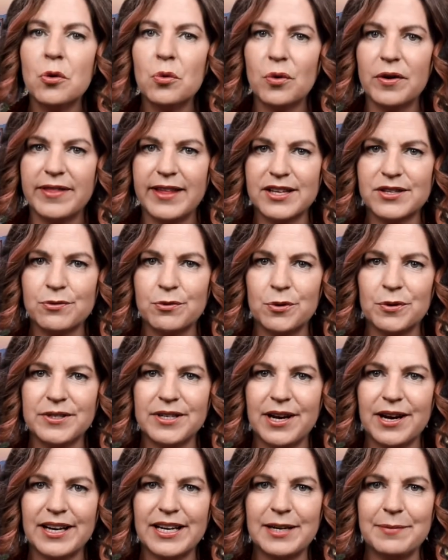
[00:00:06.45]
Well, that's what we're
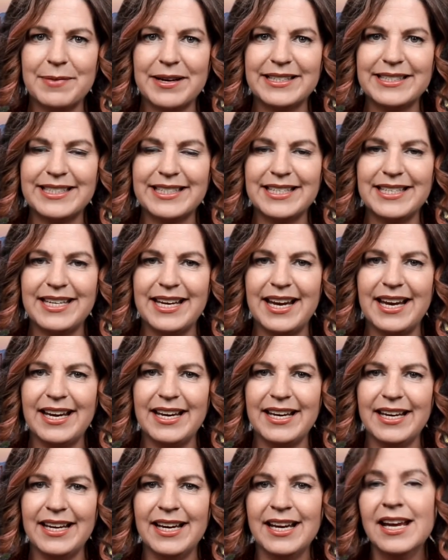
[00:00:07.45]
talking about
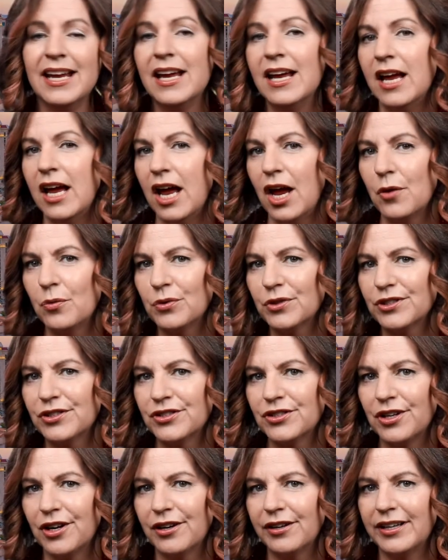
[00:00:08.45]
today, and we're
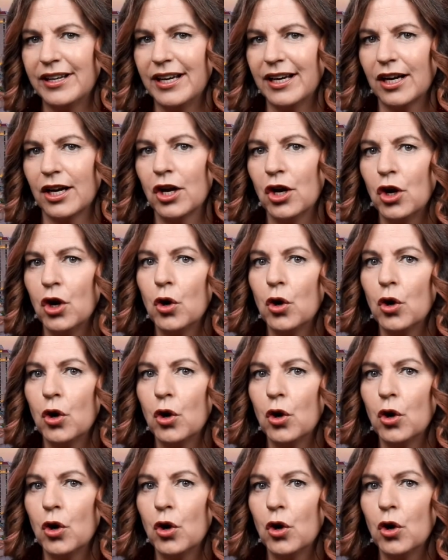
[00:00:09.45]
starting